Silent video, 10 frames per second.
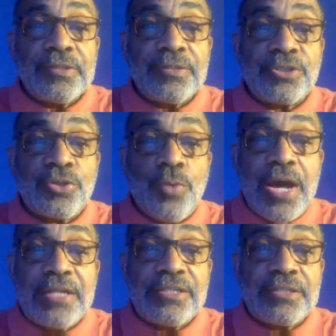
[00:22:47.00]

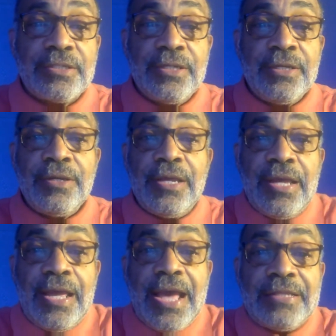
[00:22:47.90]
squats
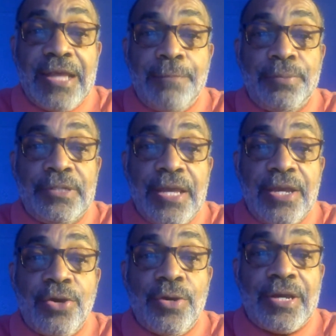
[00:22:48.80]
at that
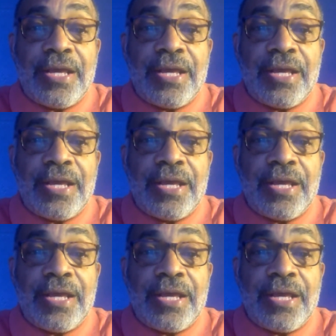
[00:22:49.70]
bodega and